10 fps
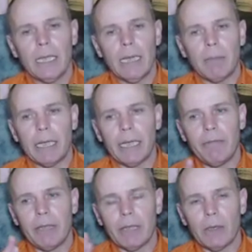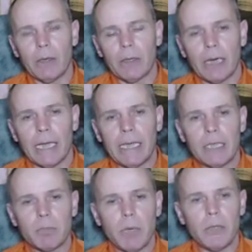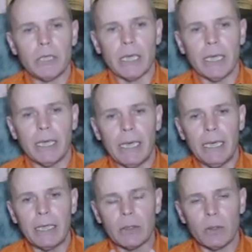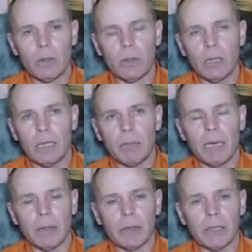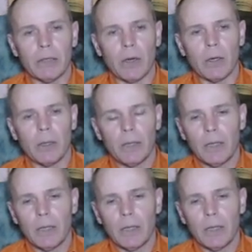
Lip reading: Am I giving the dog the right exposure? It is all about the dog.